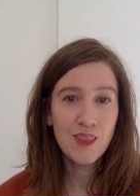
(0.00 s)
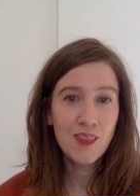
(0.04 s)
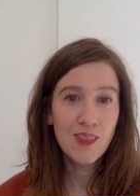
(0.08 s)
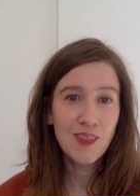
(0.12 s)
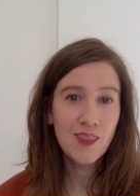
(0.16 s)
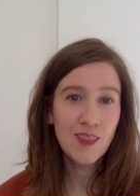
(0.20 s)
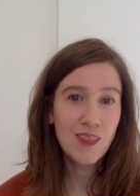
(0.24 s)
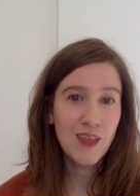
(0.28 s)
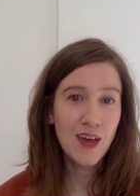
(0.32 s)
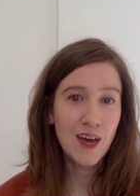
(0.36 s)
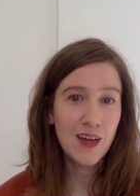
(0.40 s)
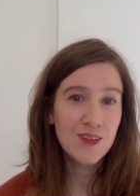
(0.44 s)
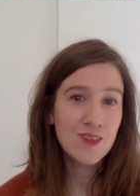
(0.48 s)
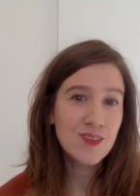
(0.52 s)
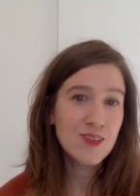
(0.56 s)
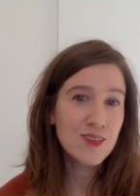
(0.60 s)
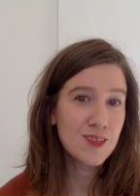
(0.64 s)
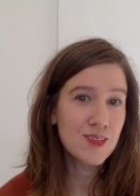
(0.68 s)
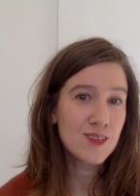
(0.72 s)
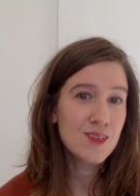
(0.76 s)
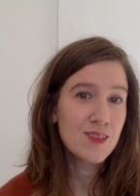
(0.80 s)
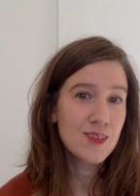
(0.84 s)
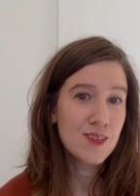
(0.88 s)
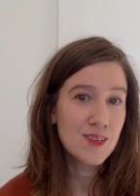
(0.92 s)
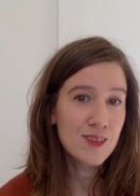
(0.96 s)

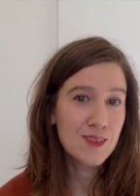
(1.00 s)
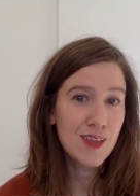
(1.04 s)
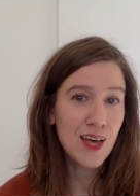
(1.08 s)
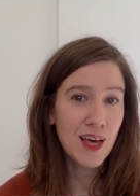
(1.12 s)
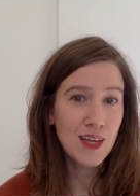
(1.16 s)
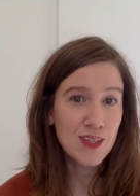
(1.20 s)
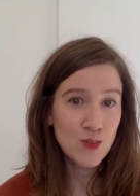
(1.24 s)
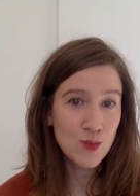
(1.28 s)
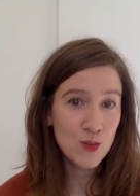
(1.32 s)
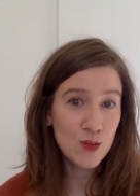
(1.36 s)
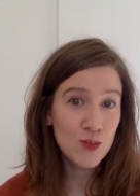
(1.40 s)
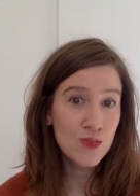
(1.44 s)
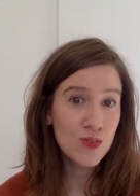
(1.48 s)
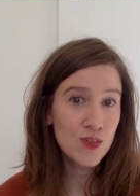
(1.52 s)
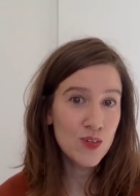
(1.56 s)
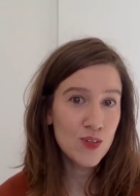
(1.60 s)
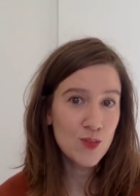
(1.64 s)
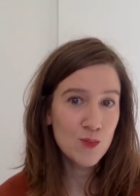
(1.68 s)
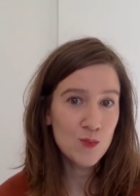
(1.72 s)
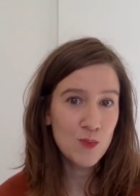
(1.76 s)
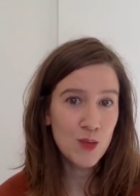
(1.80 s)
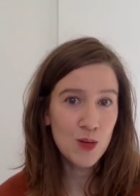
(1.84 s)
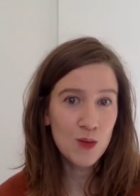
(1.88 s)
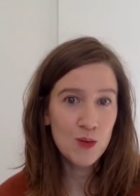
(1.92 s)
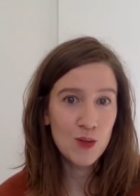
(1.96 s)
that's what fills
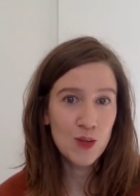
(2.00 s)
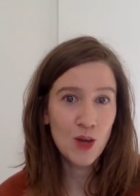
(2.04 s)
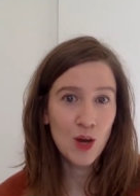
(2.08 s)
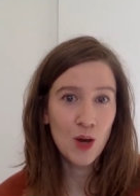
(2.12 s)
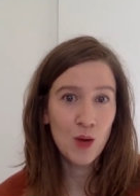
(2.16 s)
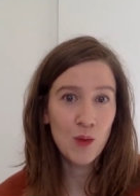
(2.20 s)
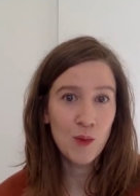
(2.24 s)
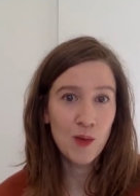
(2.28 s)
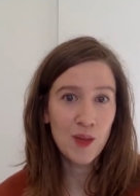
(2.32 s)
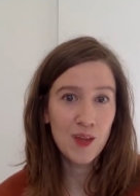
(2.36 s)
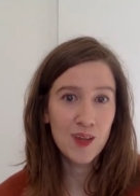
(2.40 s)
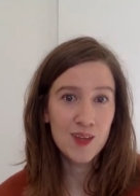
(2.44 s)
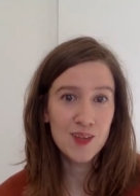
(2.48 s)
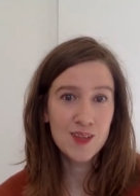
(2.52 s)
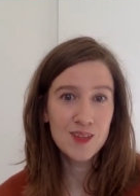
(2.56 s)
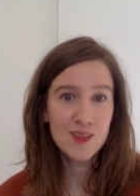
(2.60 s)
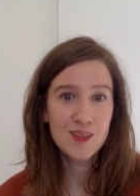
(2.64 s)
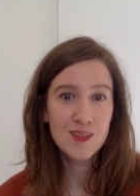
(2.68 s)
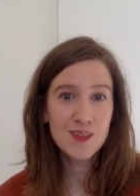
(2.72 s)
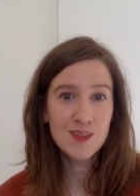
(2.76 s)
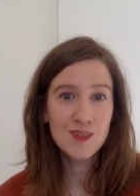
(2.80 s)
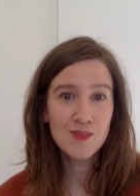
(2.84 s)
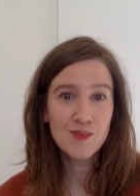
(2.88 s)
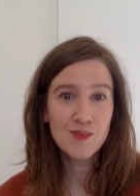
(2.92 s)
me with hope, at least.